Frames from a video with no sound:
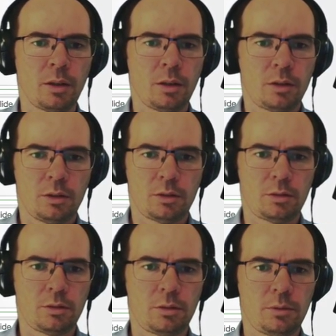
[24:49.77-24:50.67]

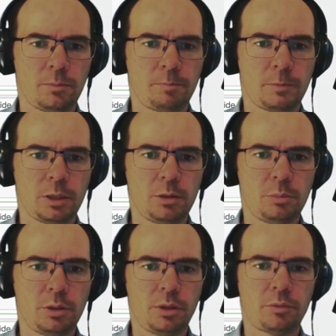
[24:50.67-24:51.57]
I
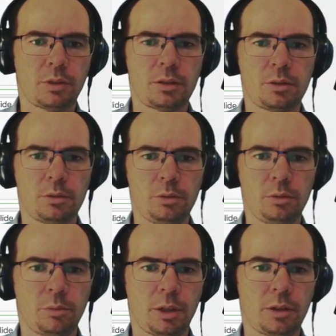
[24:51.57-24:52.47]
believe that's all
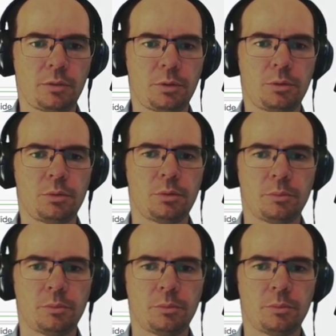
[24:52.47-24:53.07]
we have to do.